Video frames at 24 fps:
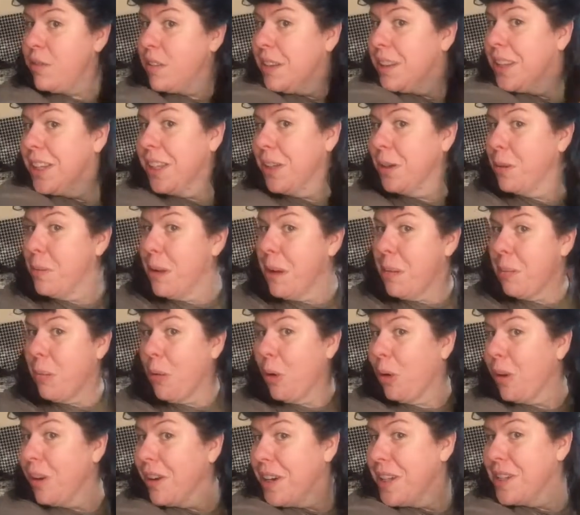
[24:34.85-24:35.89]
a little bit
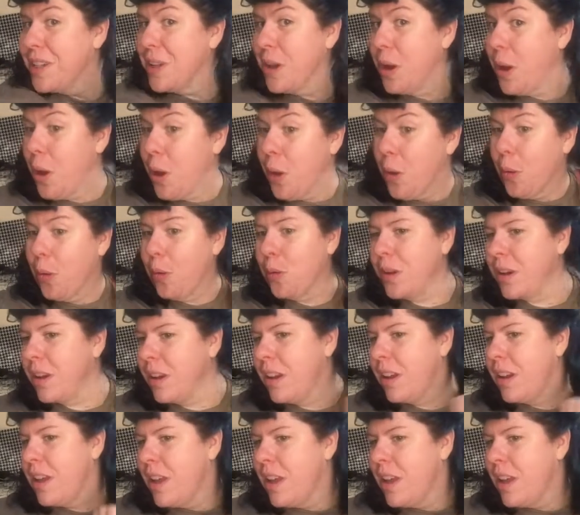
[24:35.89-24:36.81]
more on its own.